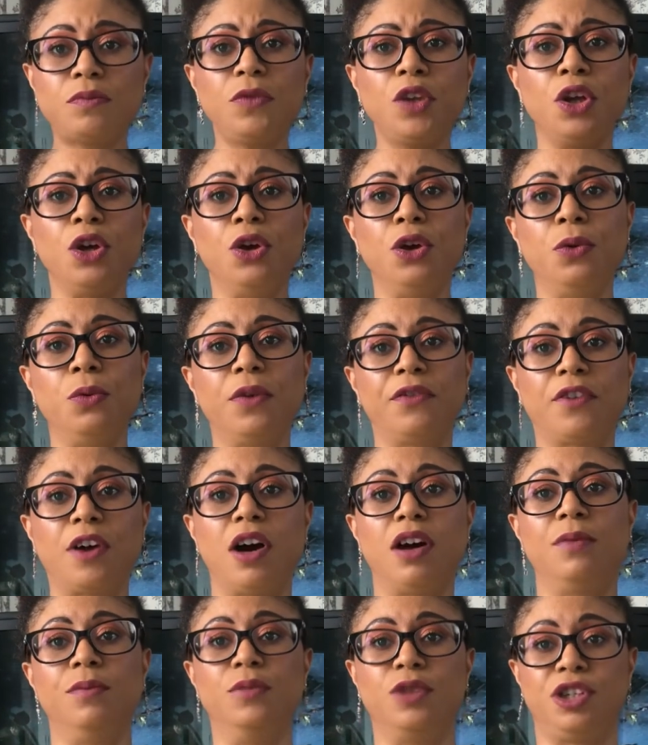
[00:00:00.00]
who have
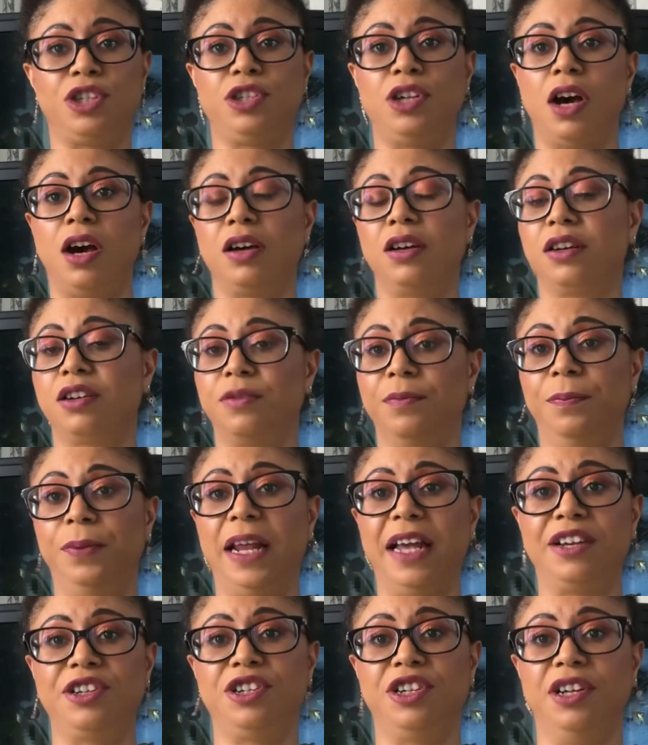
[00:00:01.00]
got a much darker
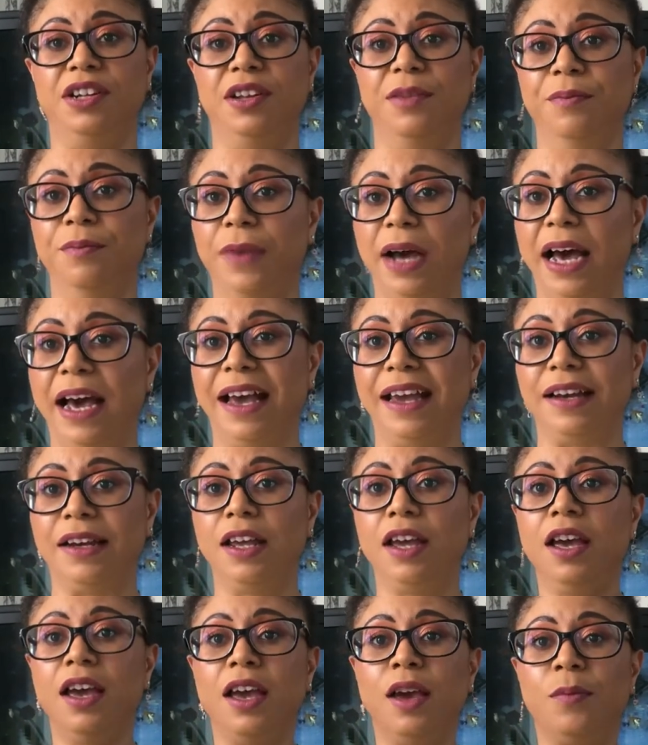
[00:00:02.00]
complexion than mine,
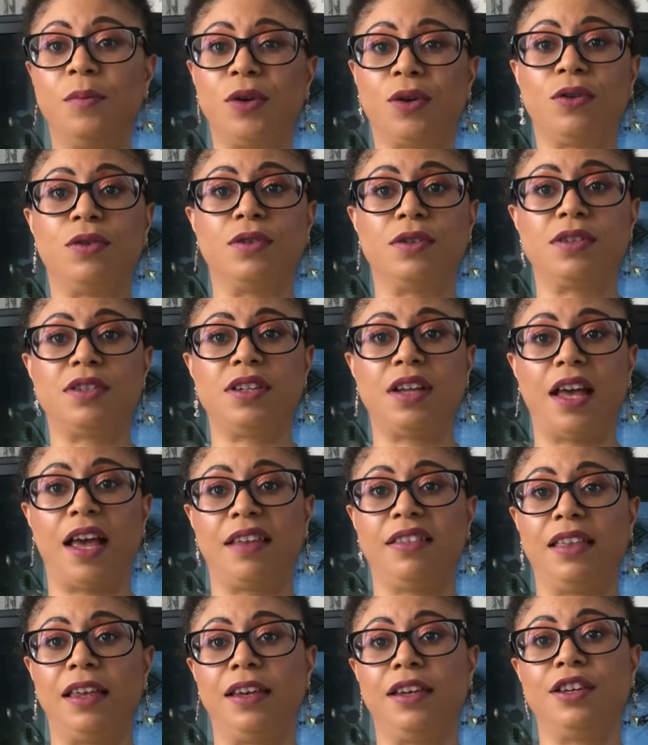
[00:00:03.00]
because I
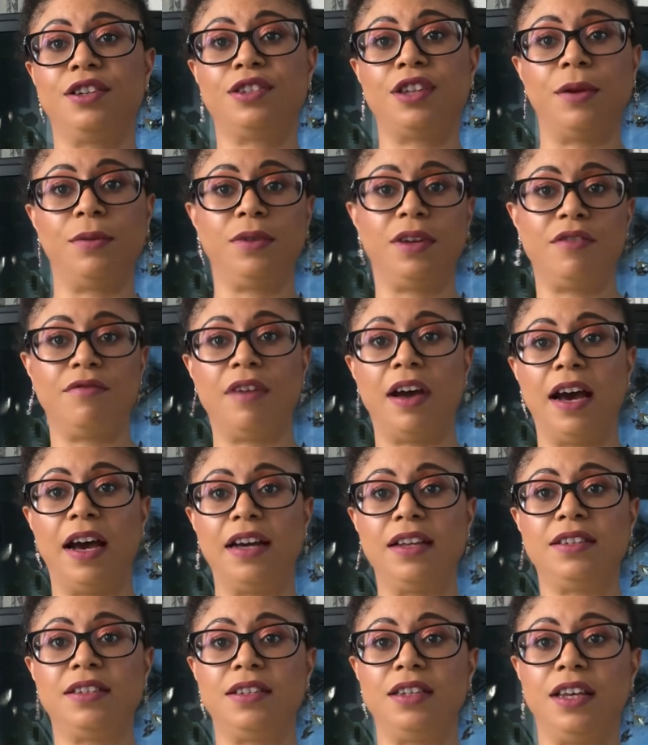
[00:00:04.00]
think it's only
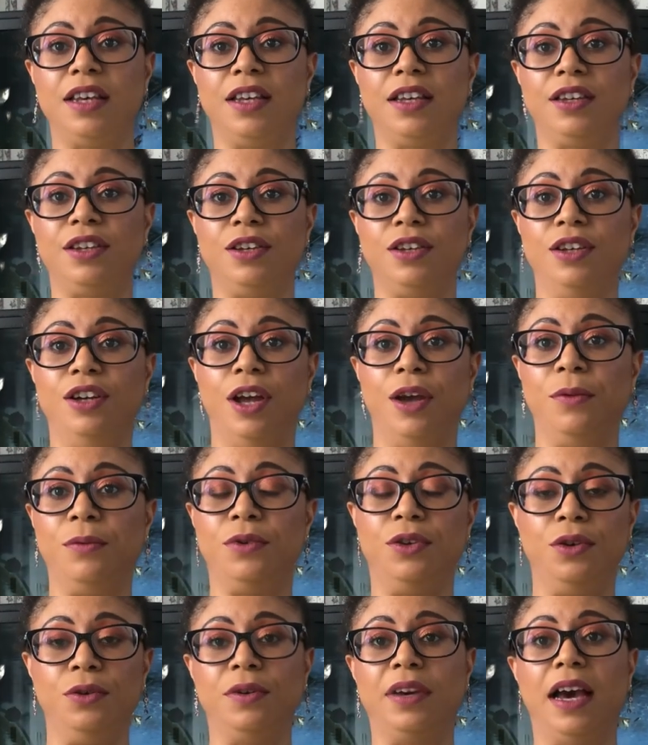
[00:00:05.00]
right that
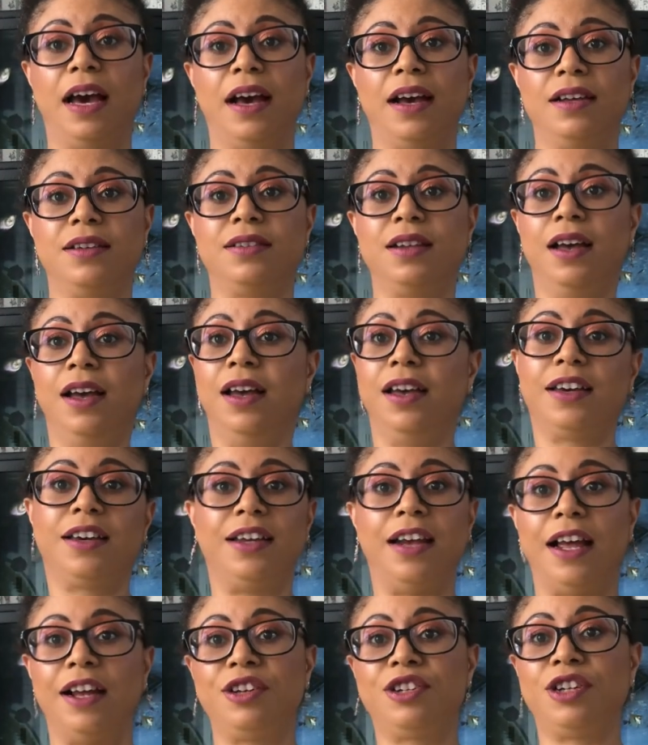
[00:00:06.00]
you guys can
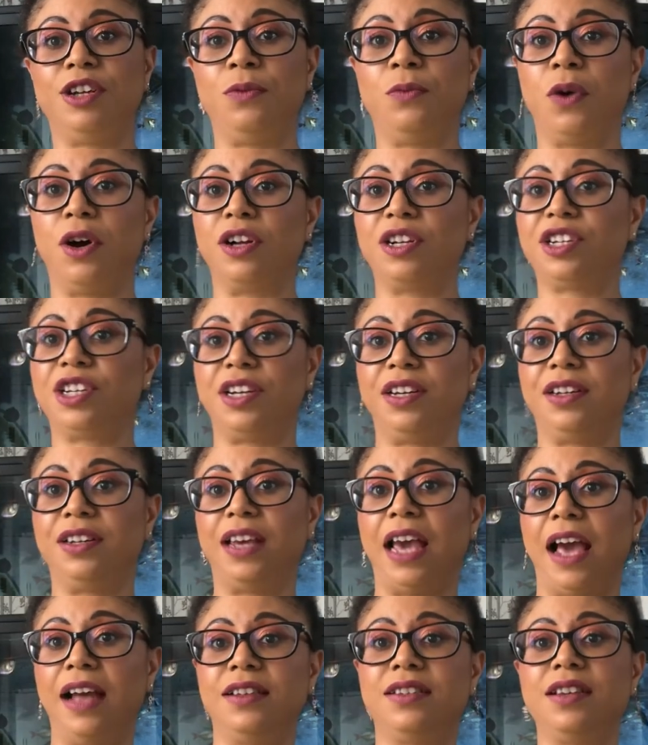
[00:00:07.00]
actually watch and
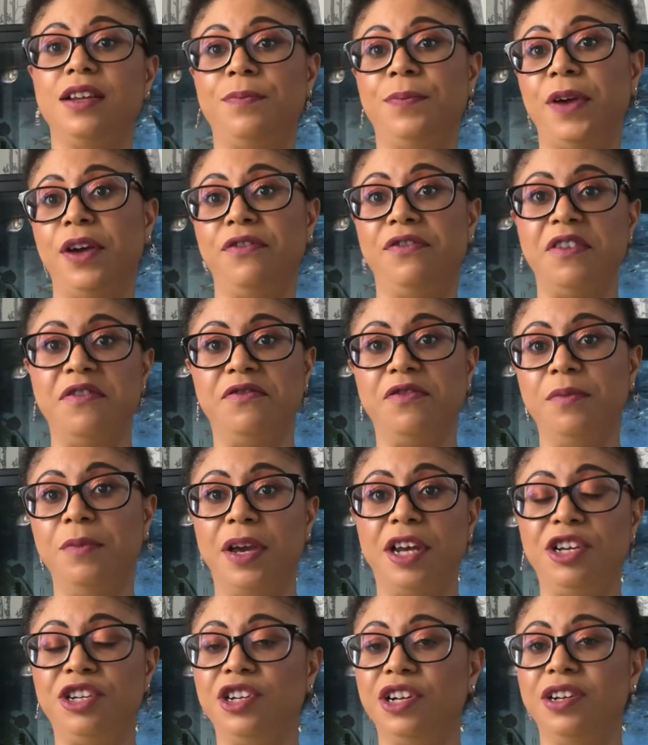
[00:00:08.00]
get a bit of
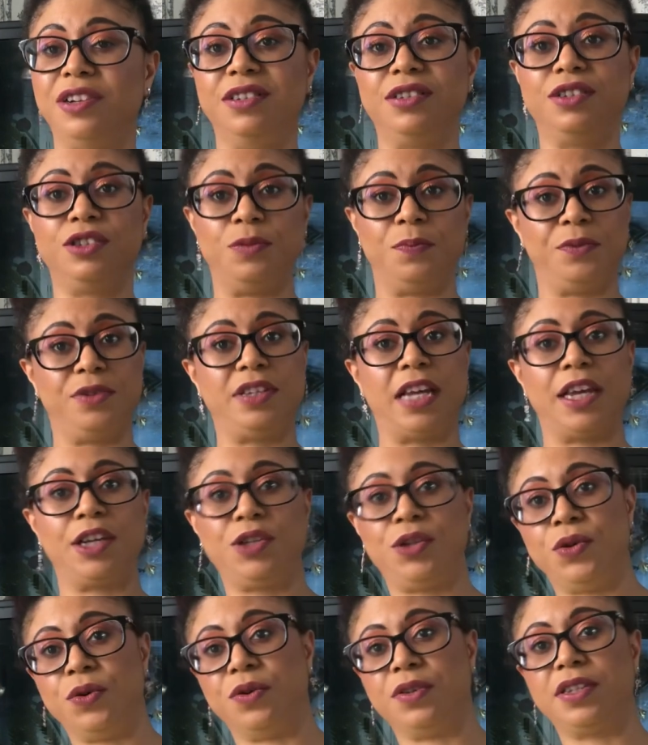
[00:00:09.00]
information to
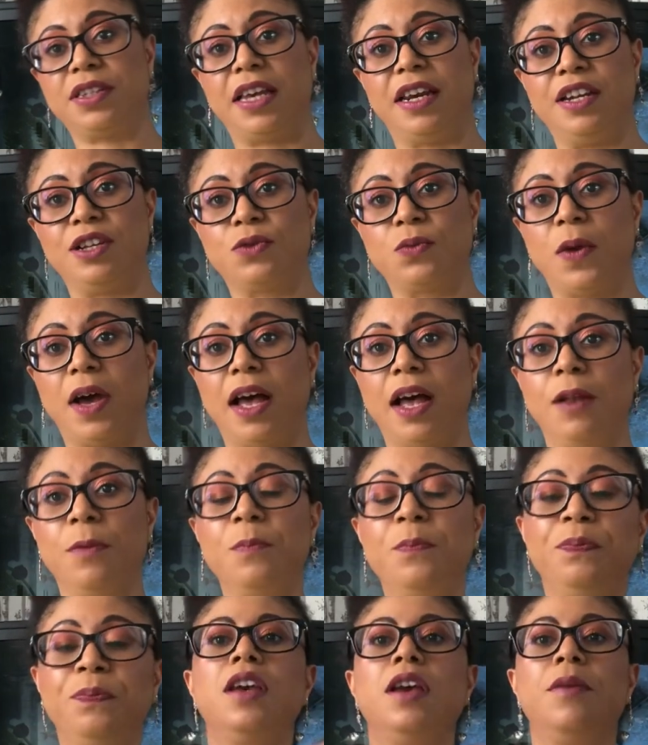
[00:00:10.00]
protect your skin as well.
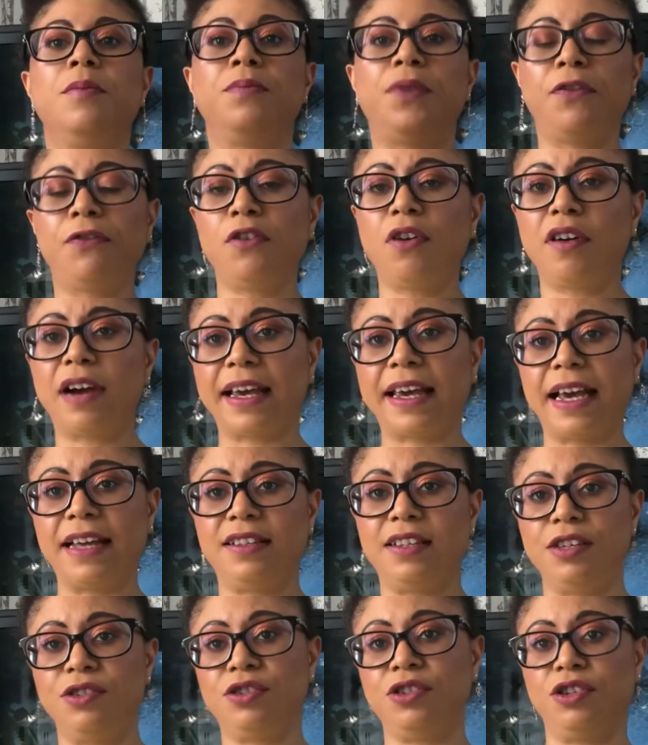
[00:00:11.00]
Before I get
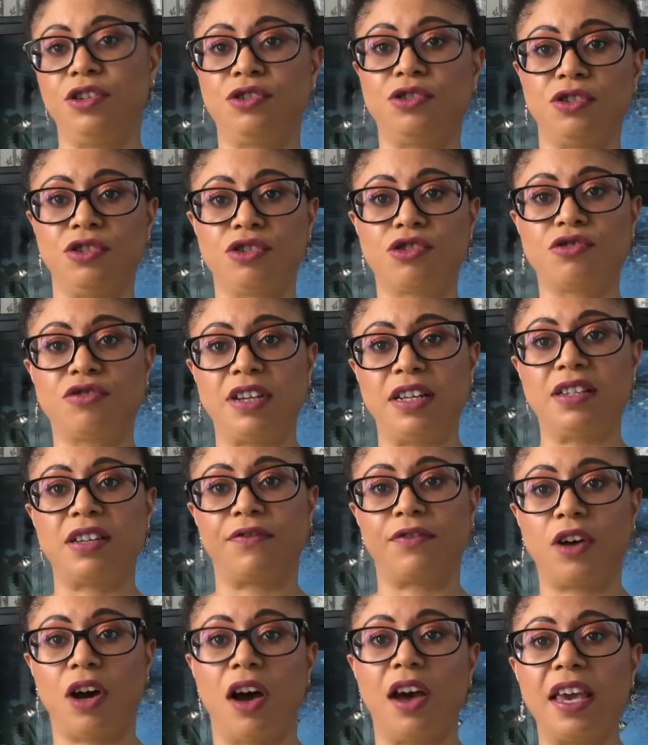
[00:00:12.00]
into the sunscreens
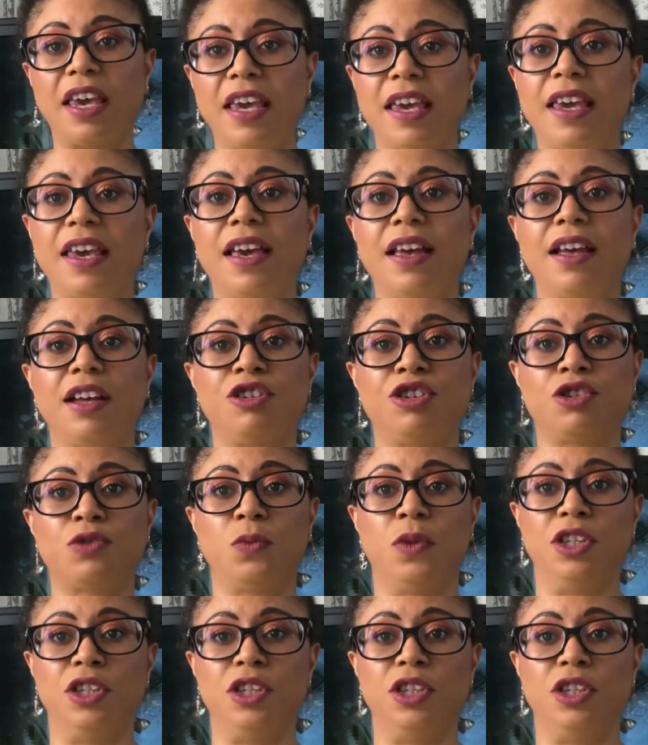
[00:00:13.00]
I've got here, I just want